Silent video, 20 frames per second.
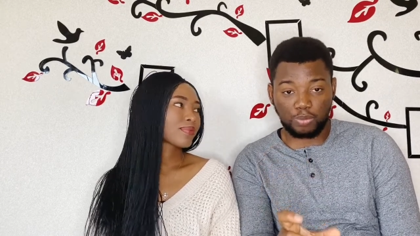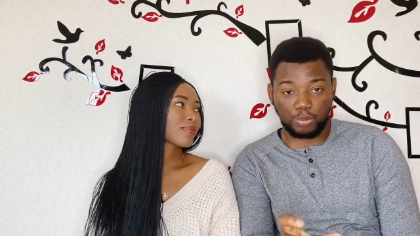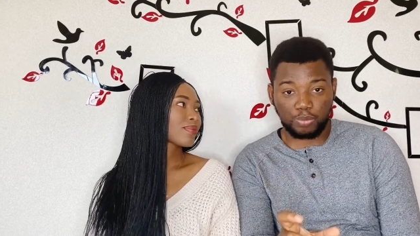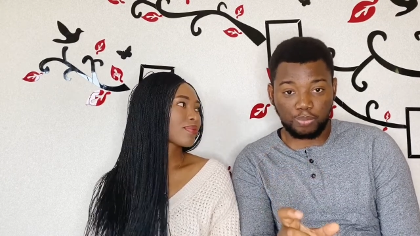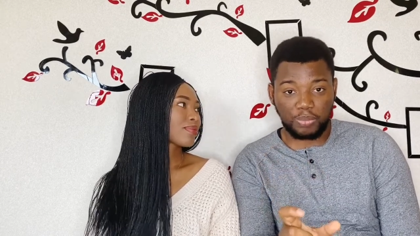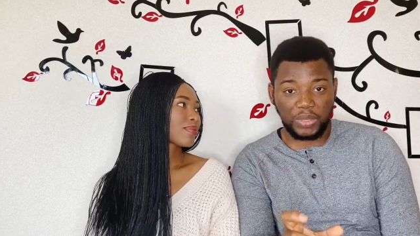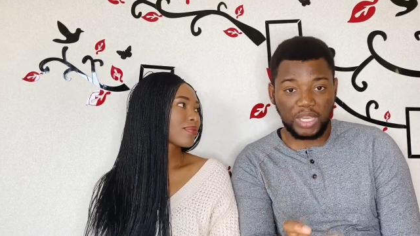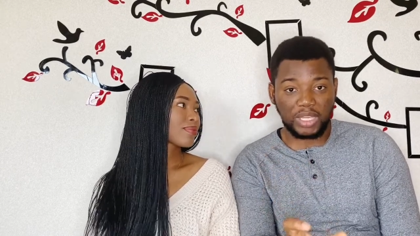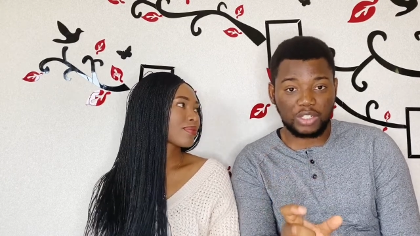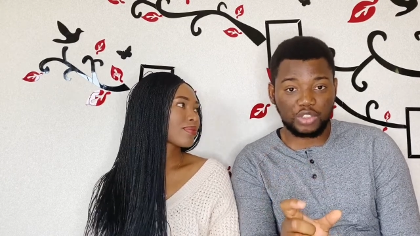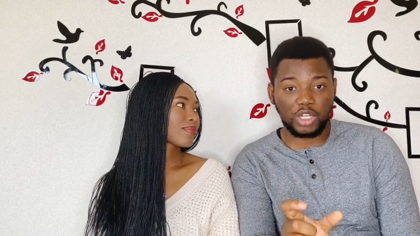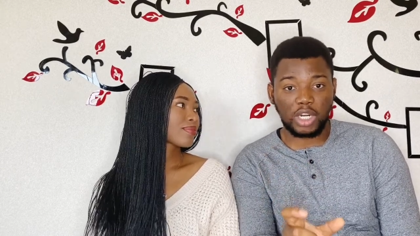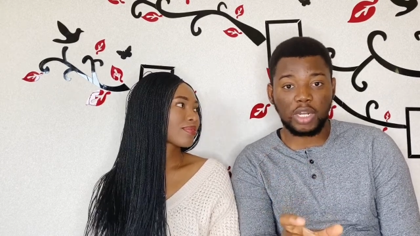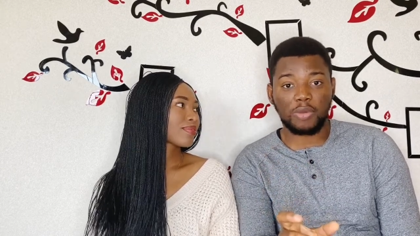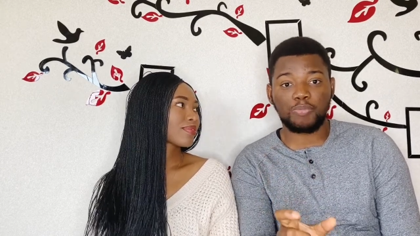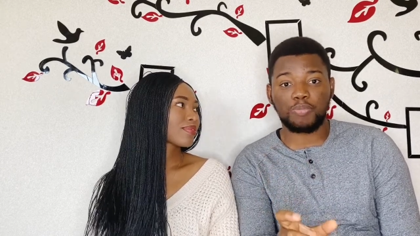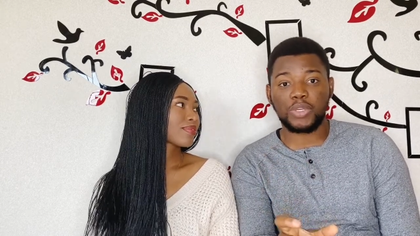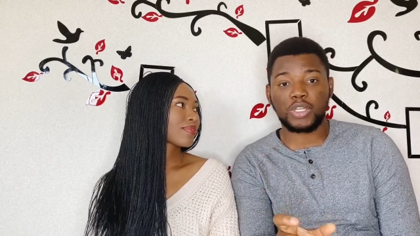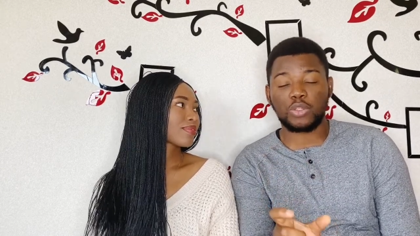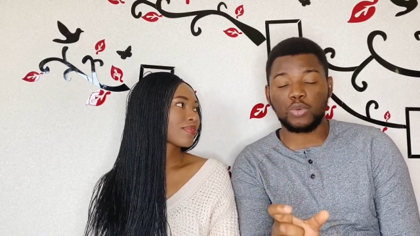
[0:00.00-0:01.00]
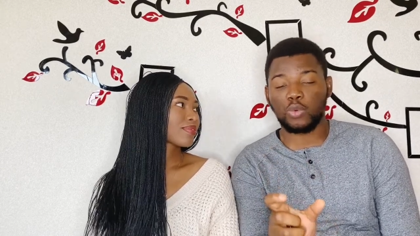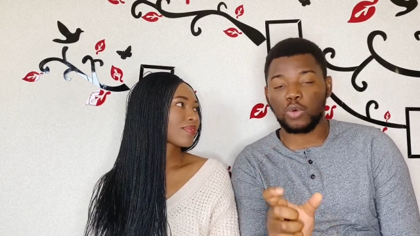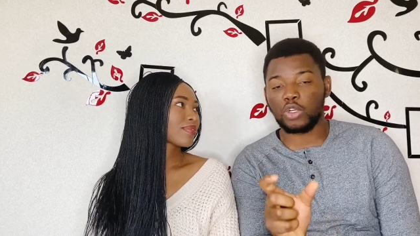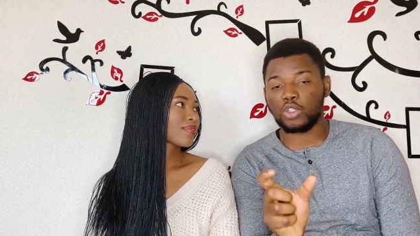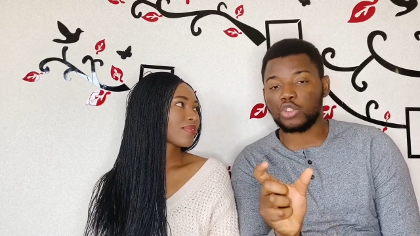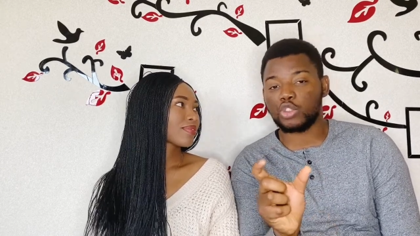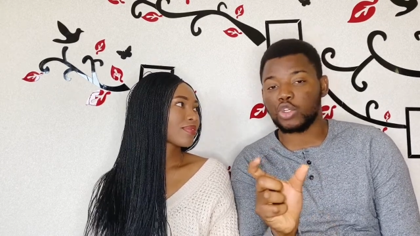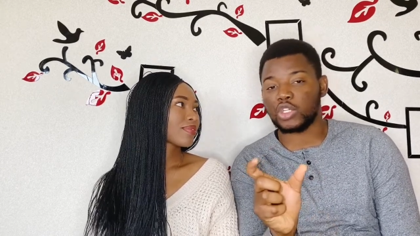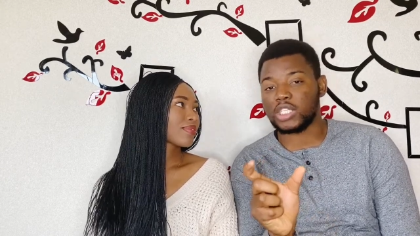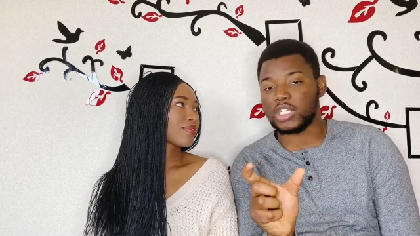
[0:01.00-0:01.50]
Speaker 1: Pick, try and pick the word
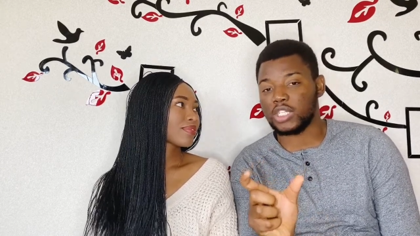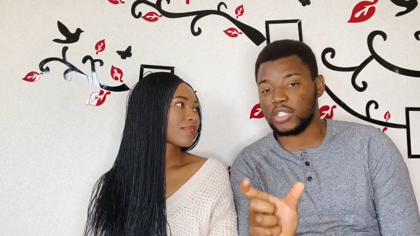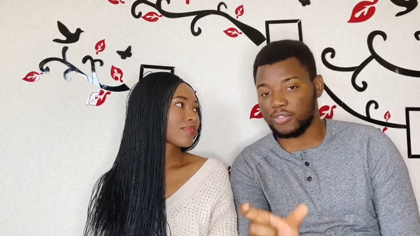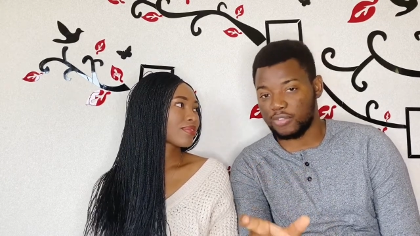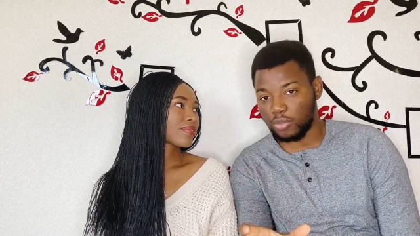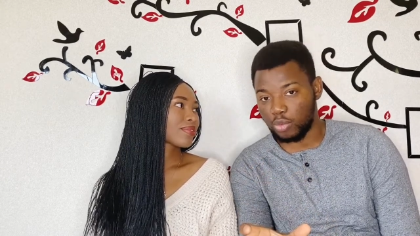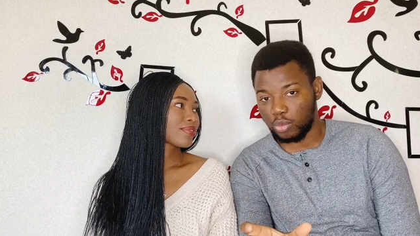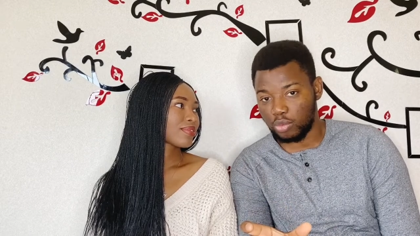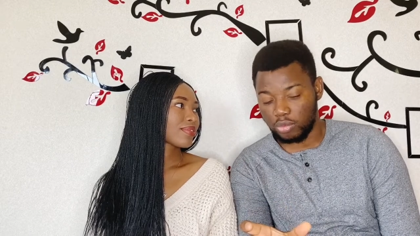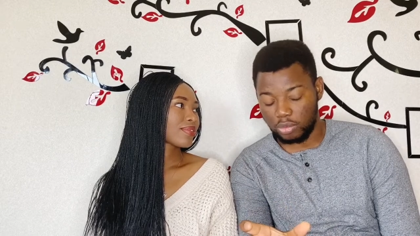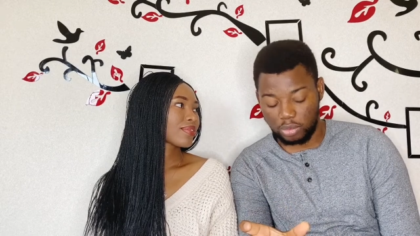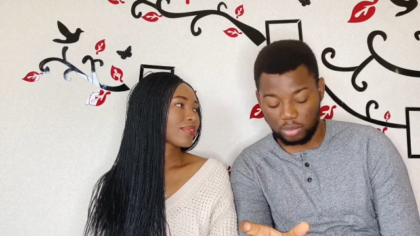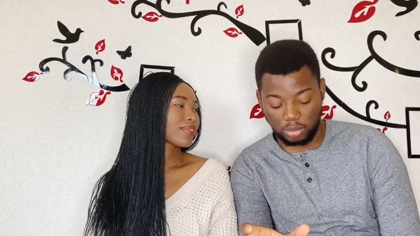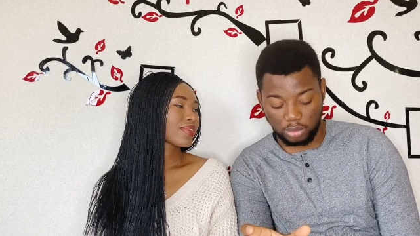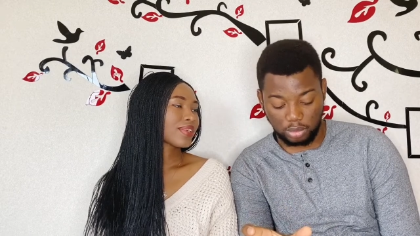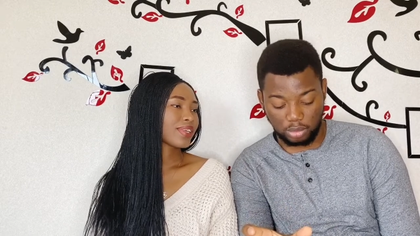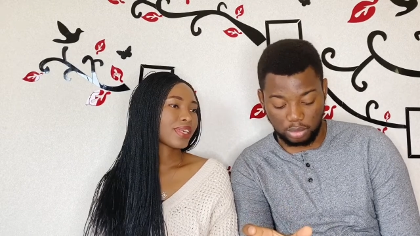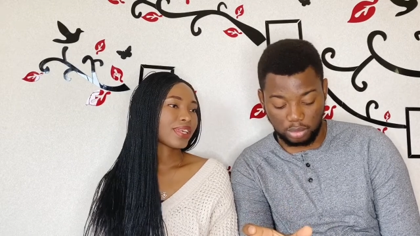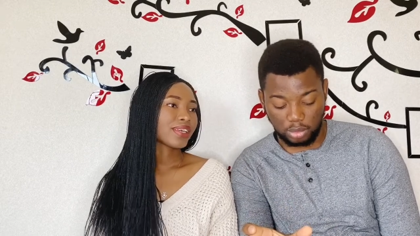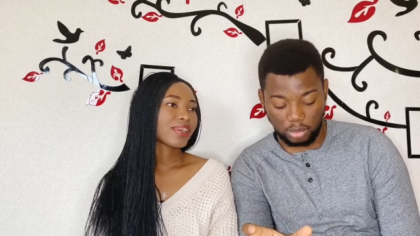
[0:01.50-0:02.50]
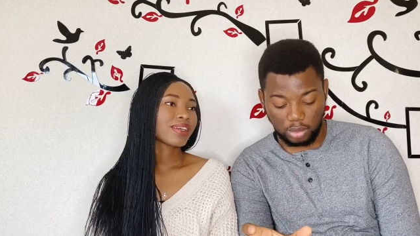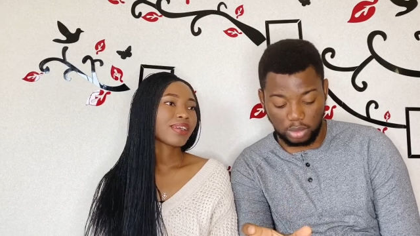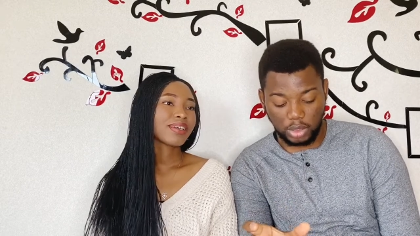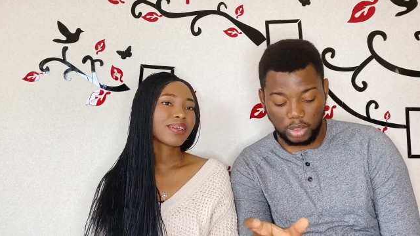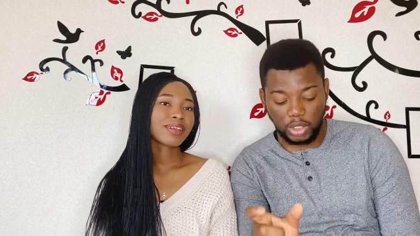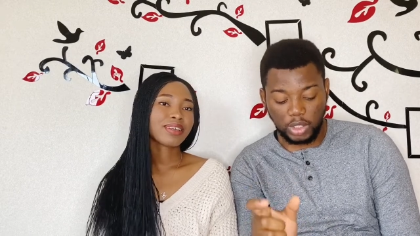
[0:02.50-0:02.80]
successful. Okay.